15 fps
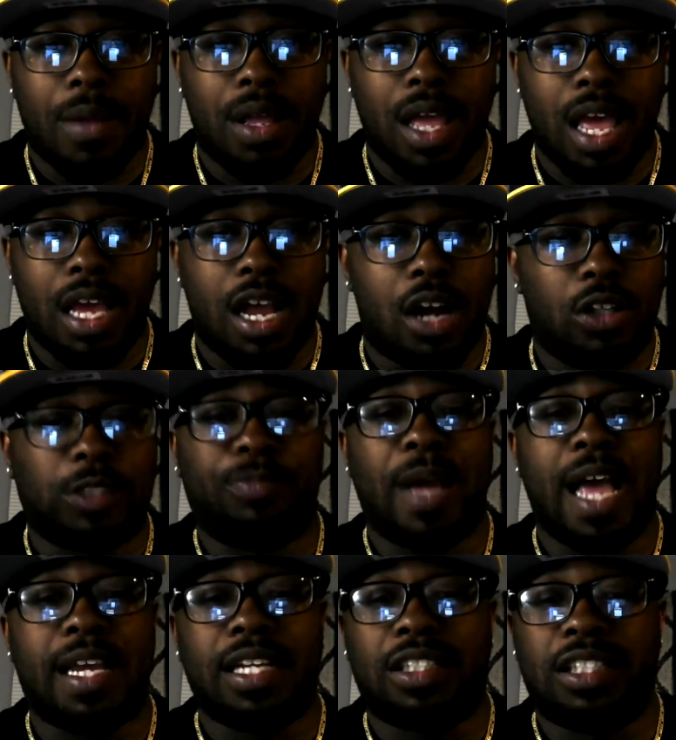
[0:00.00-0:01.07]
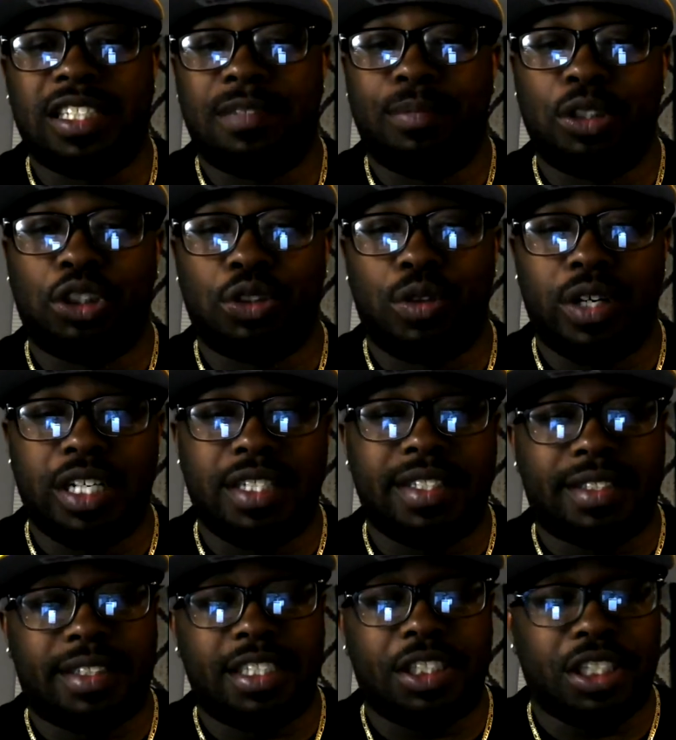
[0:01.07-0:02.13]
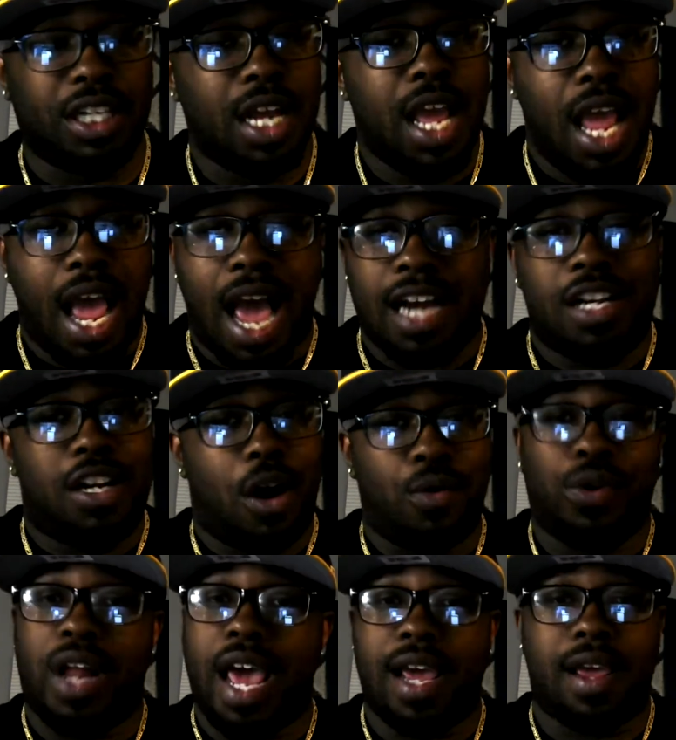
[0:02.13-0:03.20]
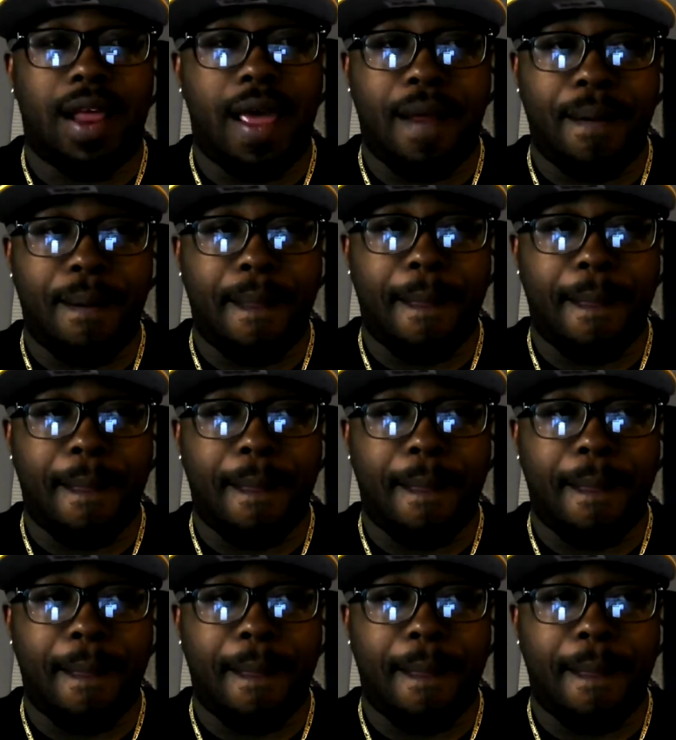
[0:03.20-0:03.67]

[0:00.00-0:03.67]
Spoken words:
It goes back into the majority decision. I don't like that.